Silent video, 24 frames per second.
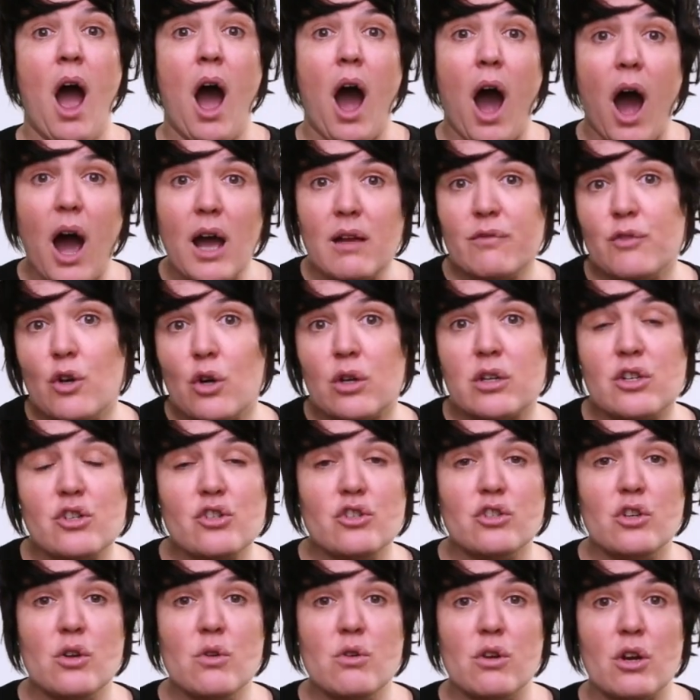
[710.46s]
I've got a
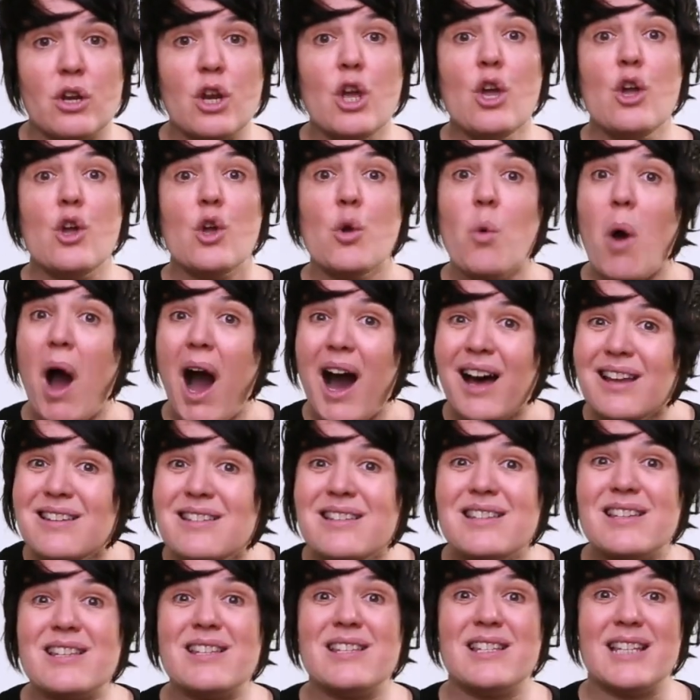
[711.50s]
student who
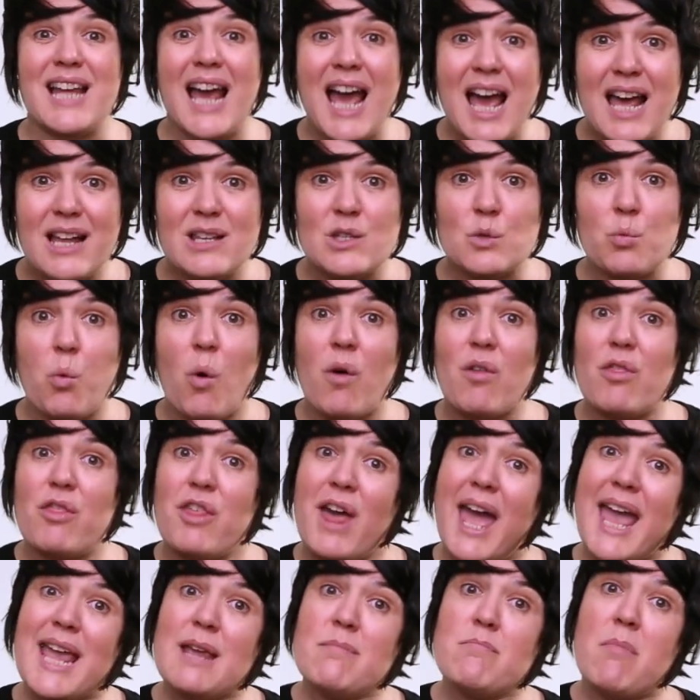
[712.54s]
understands what
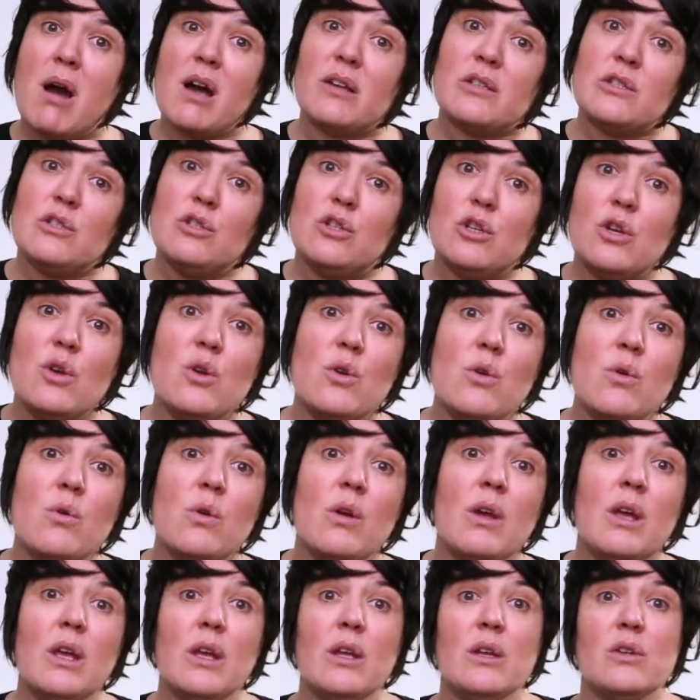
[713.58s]
they must
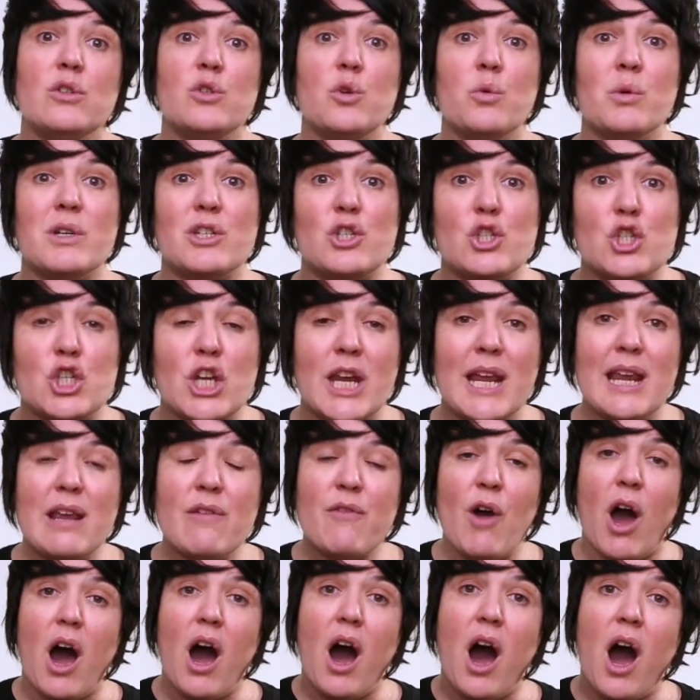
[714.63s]
do to achieve
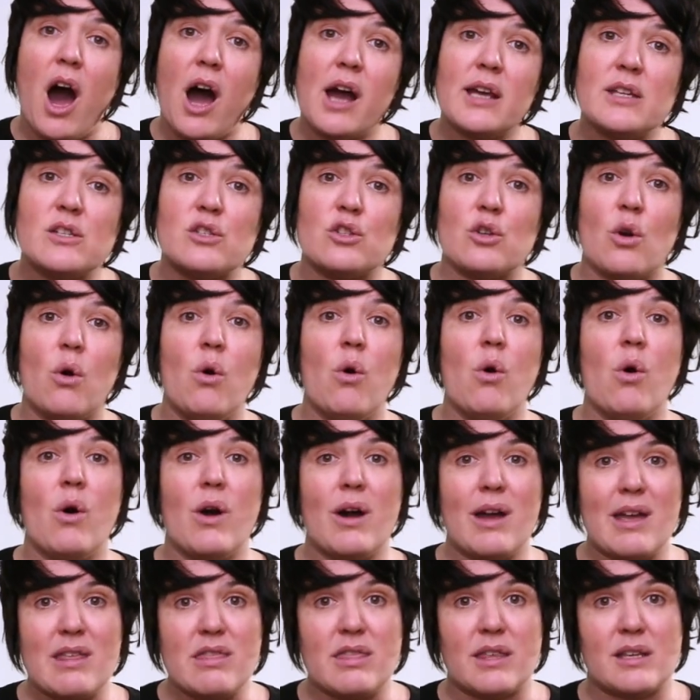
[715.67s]
a high
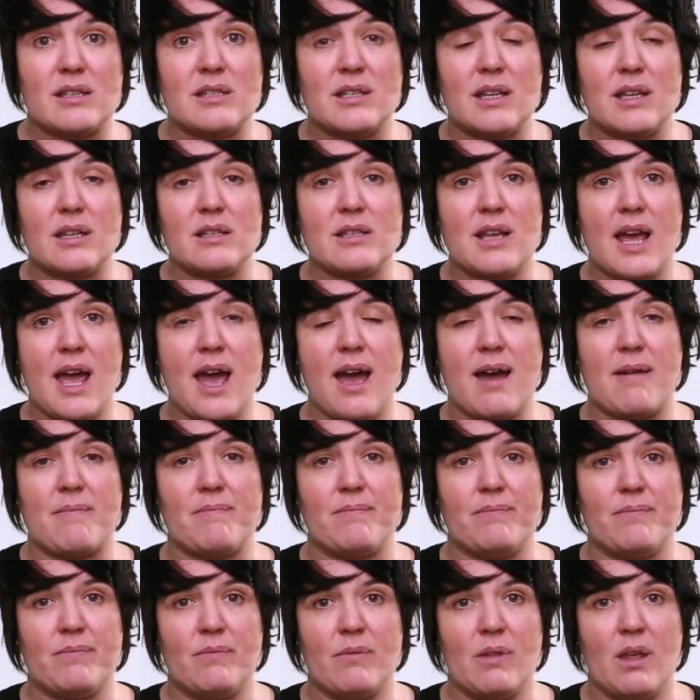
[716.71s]
score in this
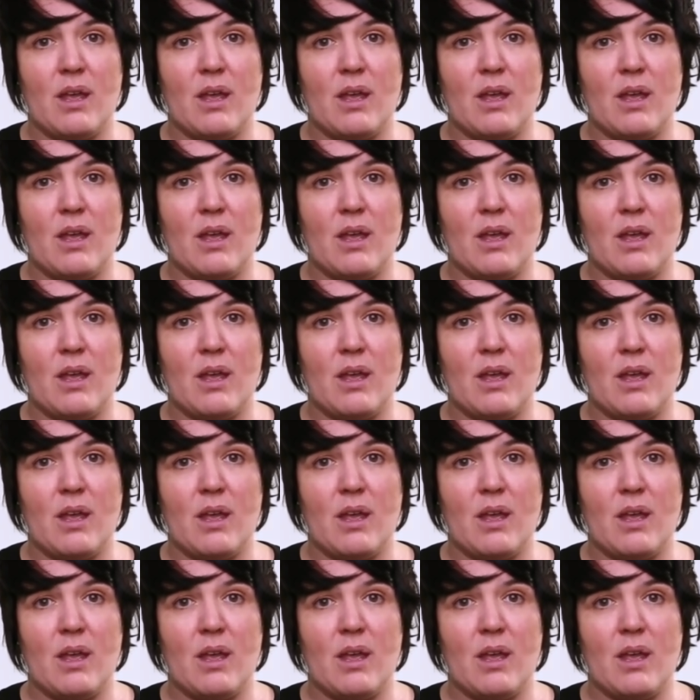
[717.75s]
exam.